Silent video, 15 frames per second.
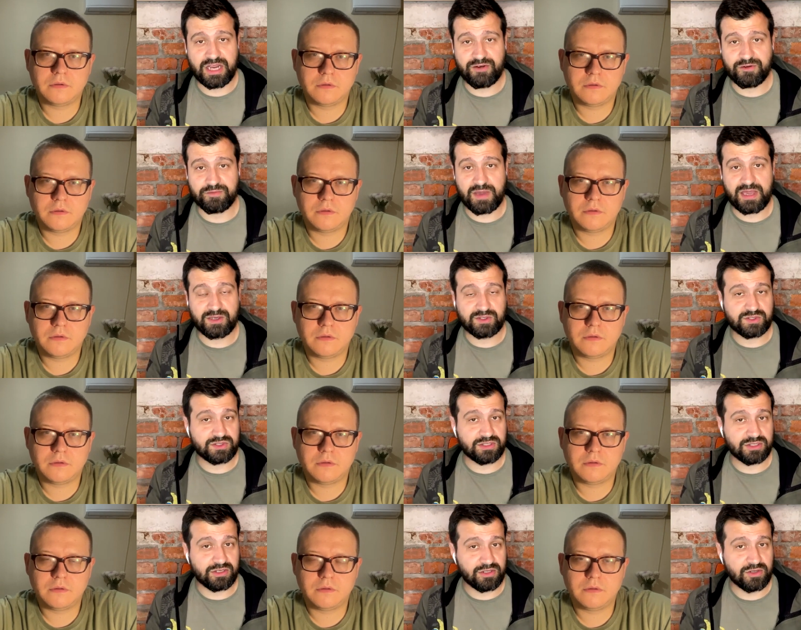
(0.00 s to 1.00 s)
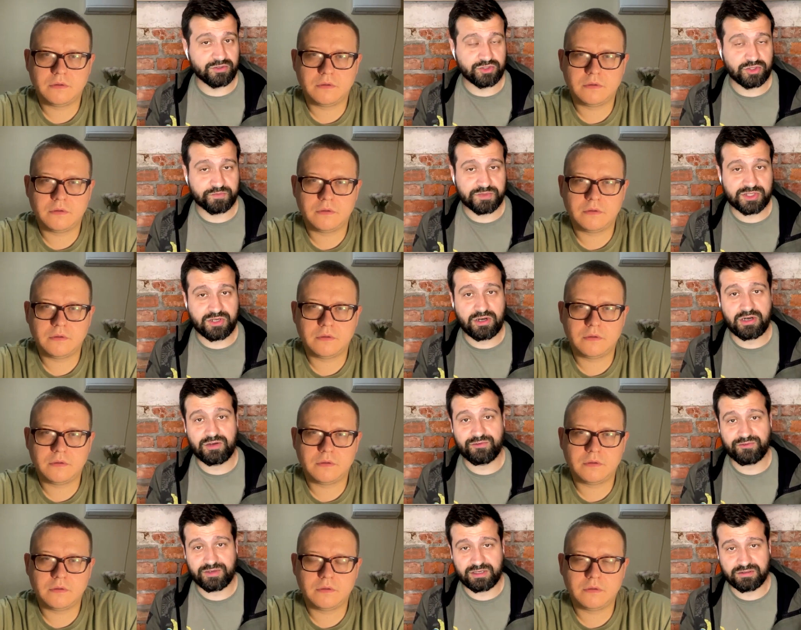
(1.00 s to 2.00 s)
Speaker 1: air base uh, close to
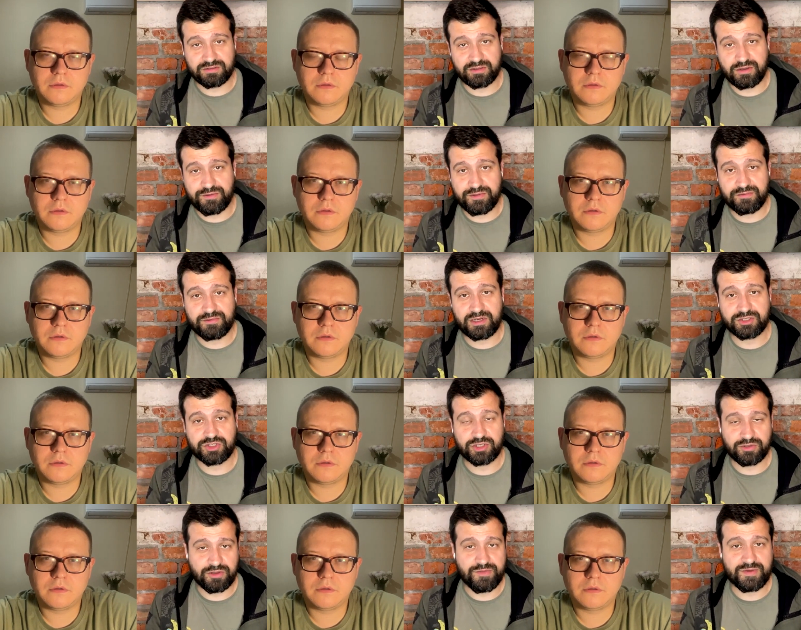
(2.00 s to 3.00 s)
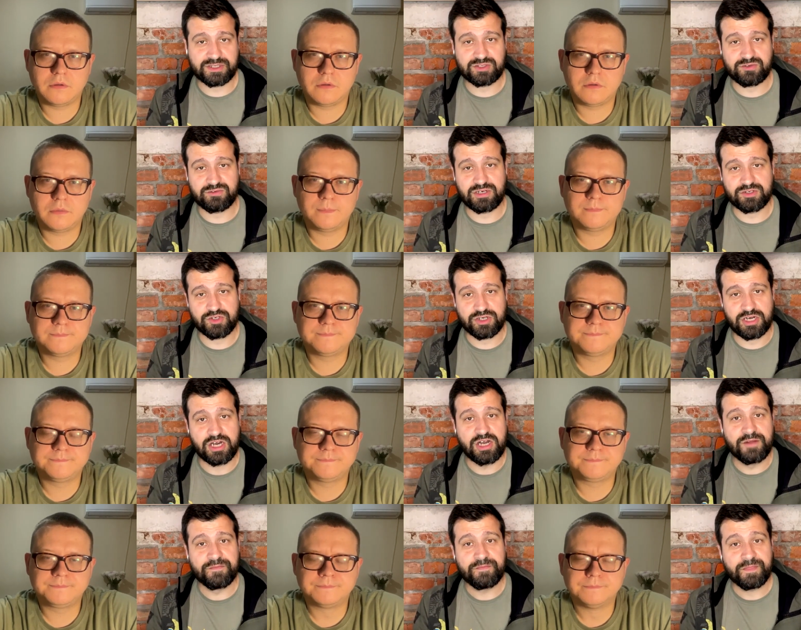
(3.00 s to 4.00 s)
Pskov in northern Russia, northwestern Russia,
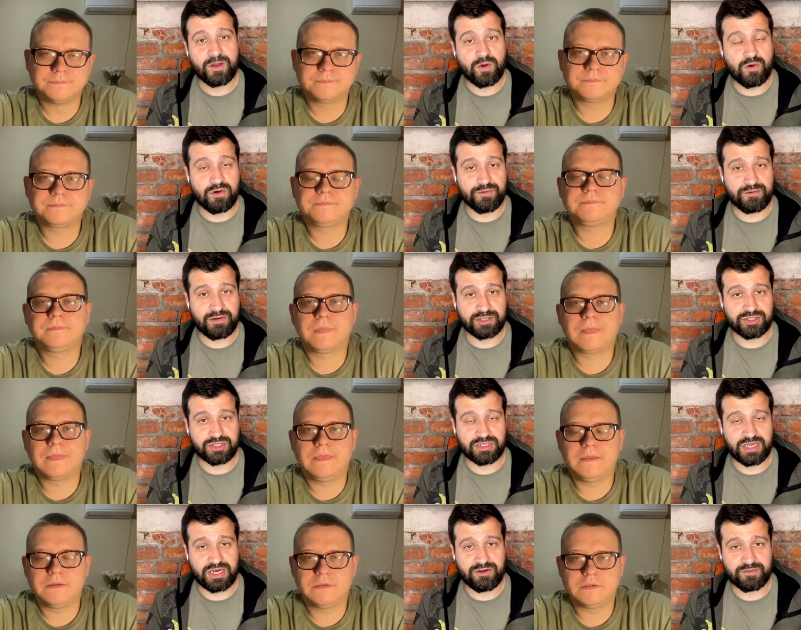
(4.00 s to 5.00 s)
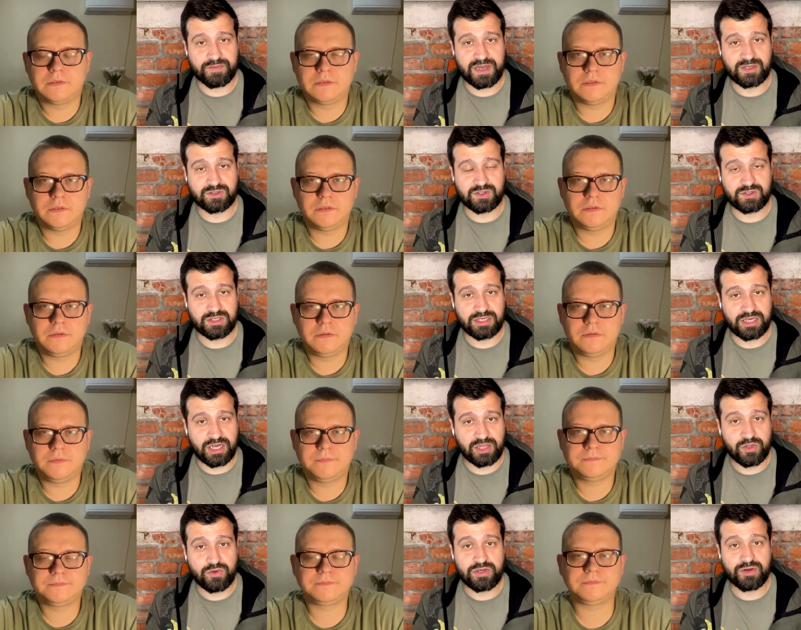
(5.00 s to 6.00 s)
all the Russian air bases in
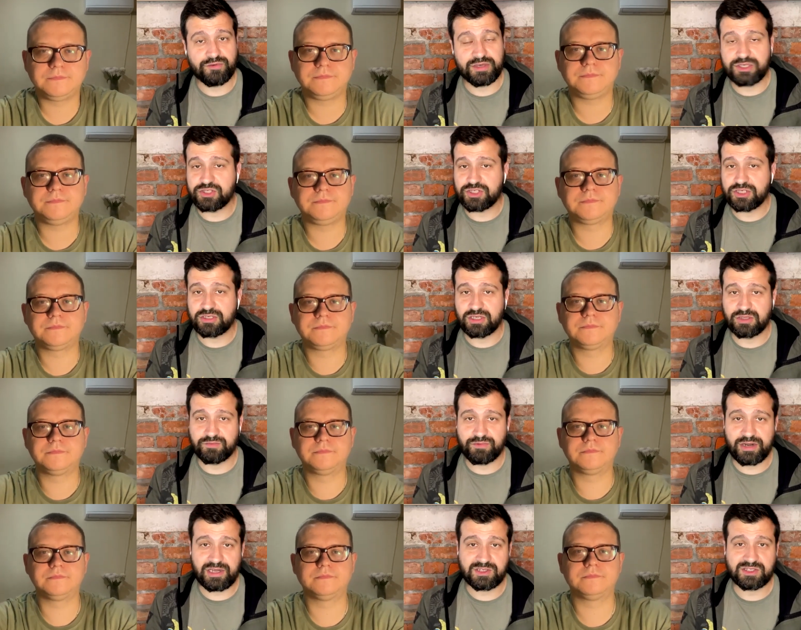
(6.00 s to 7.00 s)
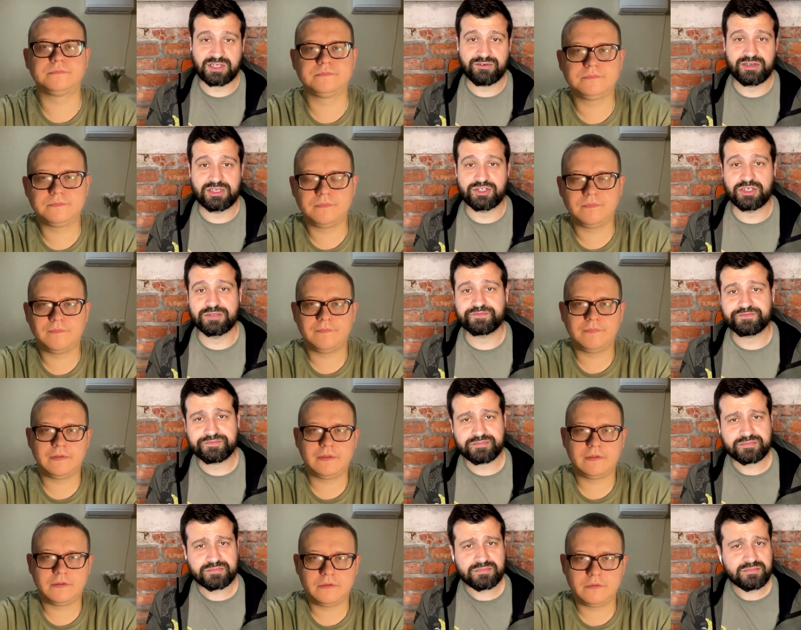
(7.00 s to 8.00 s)
Kaluga region and Bryansk region,
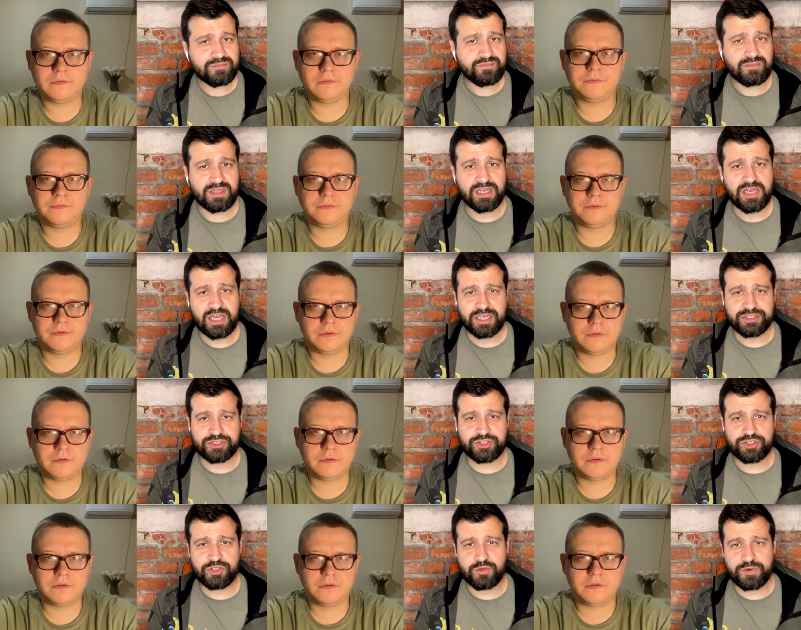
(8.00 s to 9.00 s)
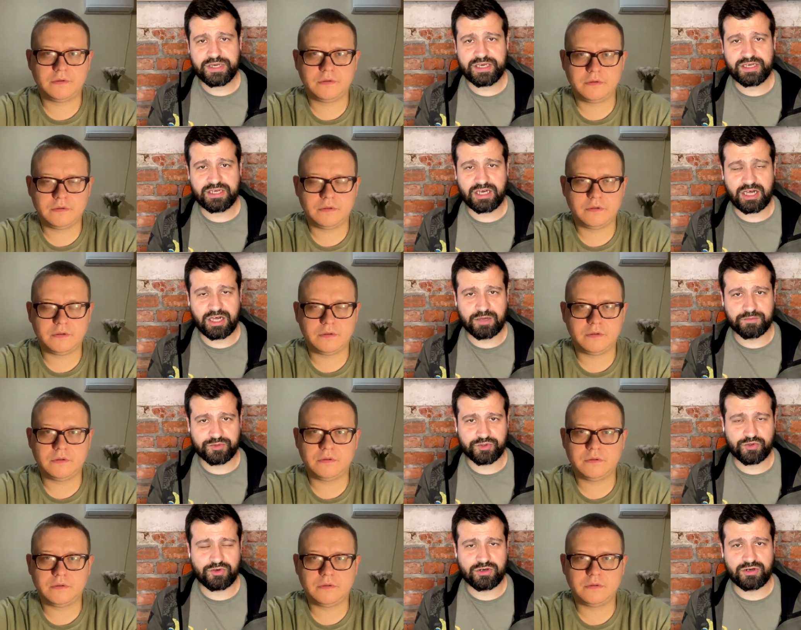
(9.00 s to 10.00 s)
do we
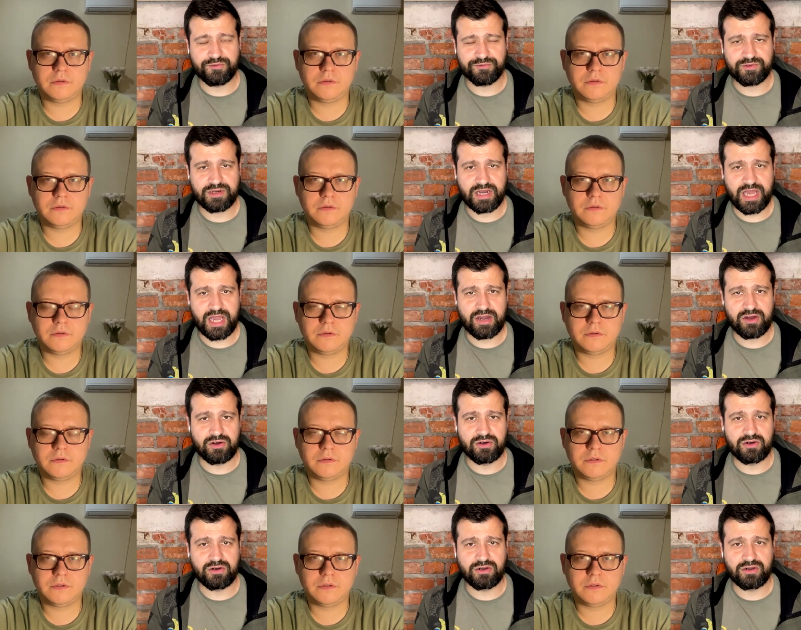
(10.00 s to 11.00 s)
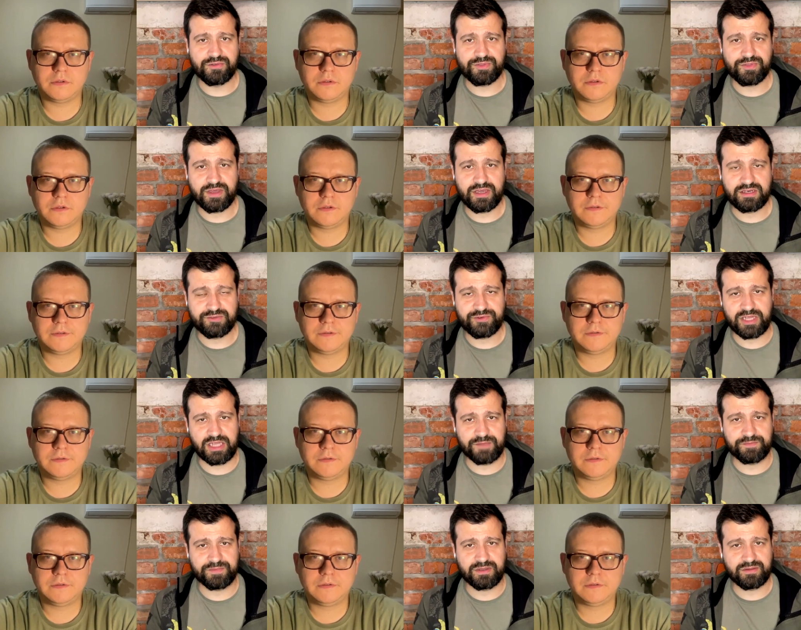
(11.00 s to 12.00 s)
observe now the
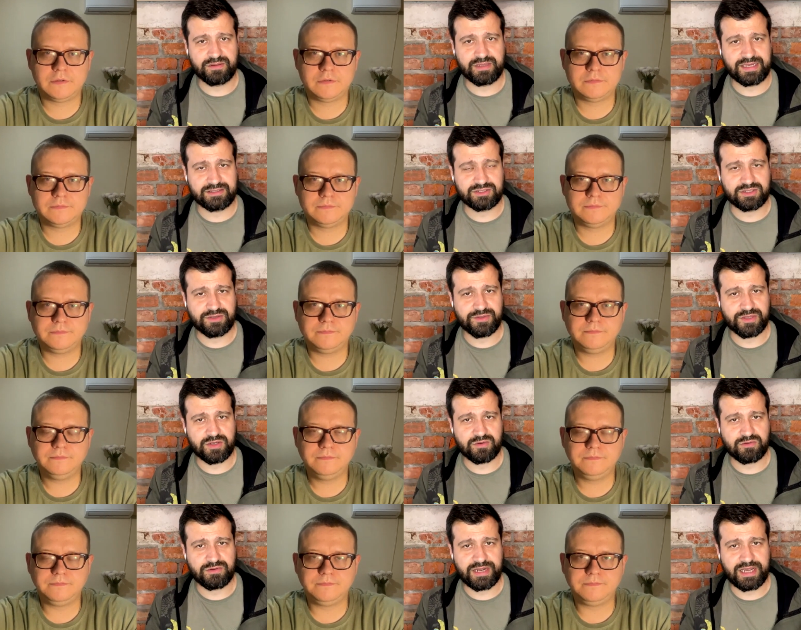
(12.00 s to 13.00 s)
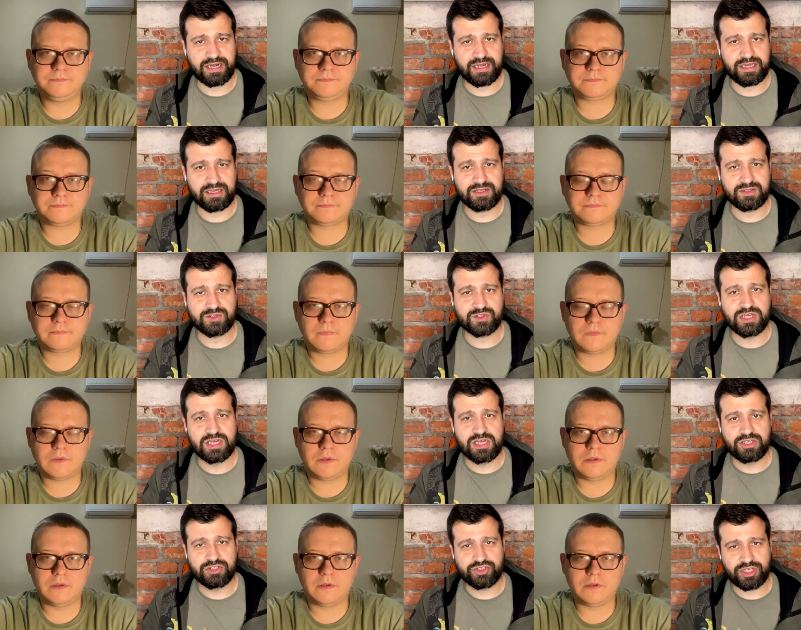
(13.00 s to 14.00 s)
development that the Ukrainians
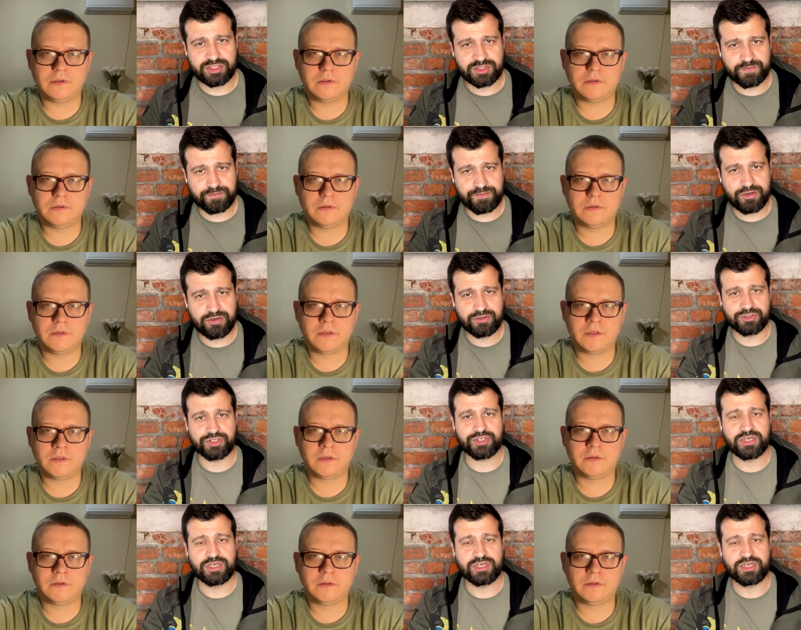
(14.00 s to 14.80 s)
just push